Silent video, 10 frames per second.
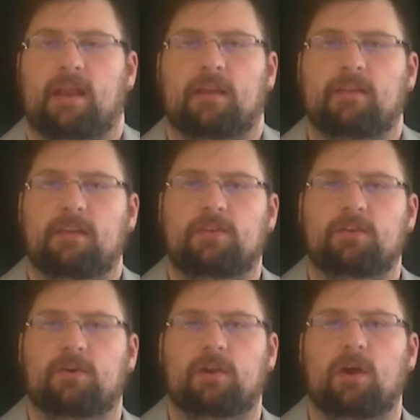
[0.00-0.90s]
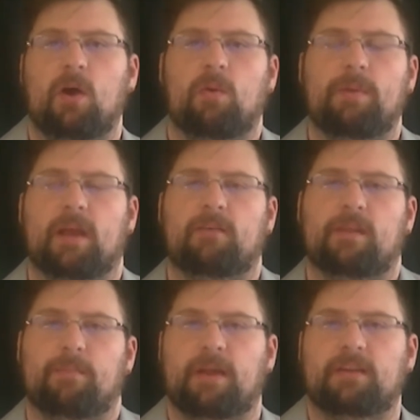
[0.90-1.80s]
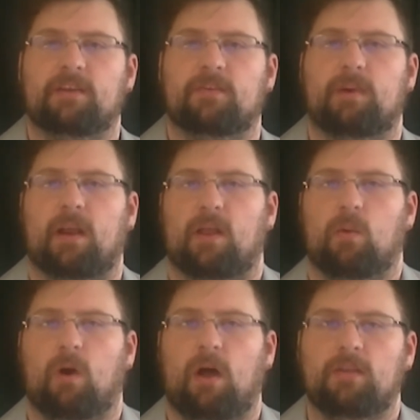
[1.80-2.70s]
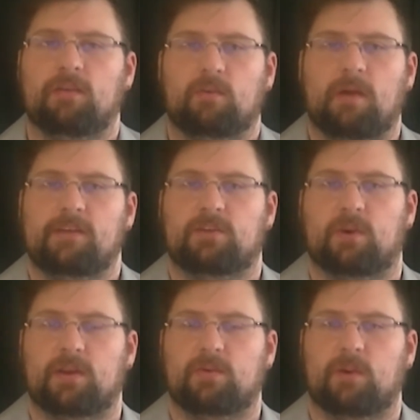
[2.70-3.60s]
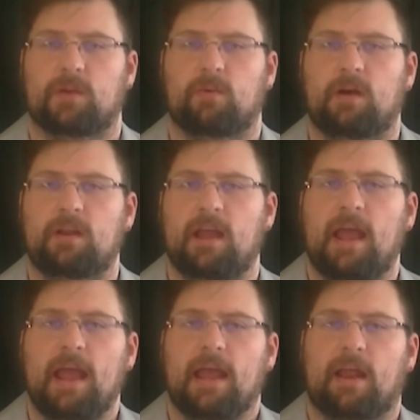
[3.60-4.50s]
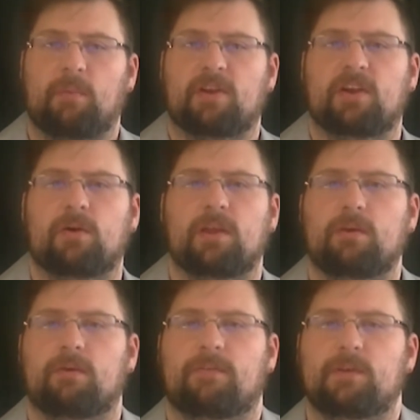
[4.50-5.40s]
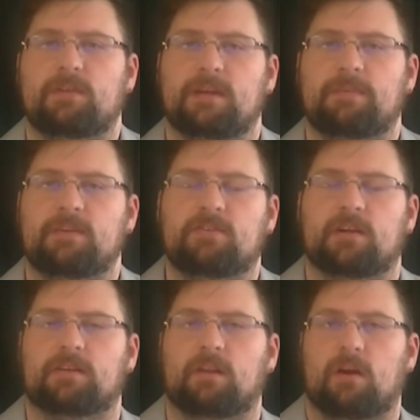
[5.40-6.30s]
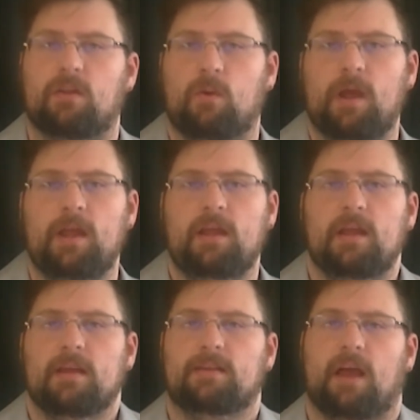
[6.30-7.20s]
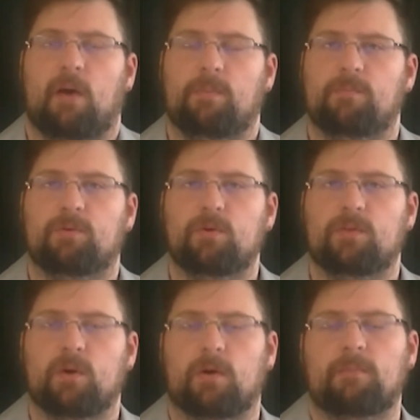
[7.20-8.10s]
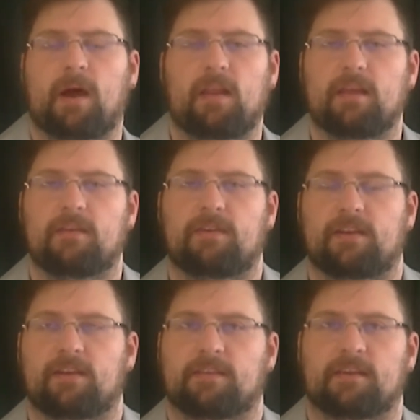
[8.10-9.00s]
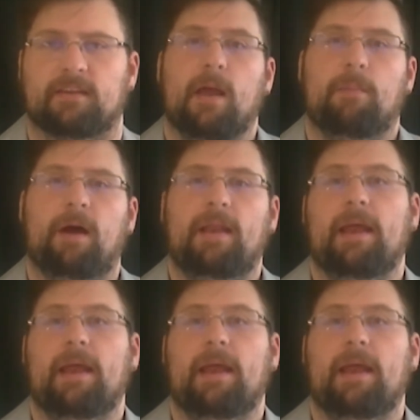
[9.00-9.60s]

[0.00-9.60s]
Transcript: and in this tutorial we'll be covering the basics for modeling walls in Revit 2021, and I'll be showing you a few tips and tricks along the way to help improve your modeling efficiency. But